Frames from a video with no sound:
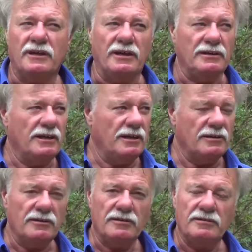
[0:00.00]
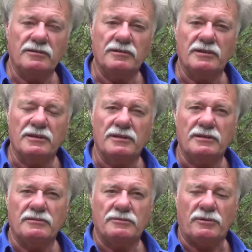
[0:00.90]
And then
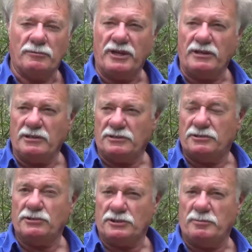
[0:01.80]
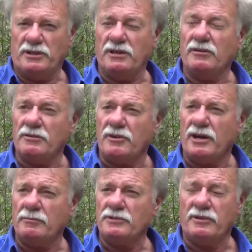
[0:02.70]
from then it's still just been dairy
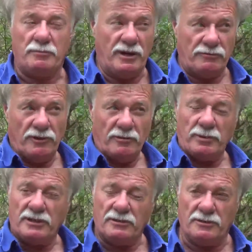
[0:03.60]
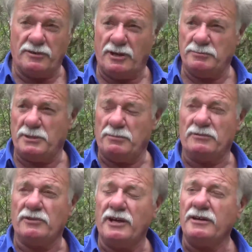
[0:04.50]
farms. Had about 5 big dairy farms up
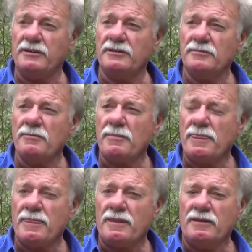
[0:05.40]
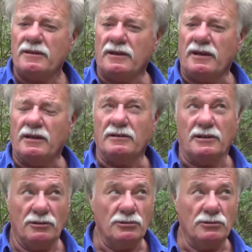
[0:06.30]
the flat, and the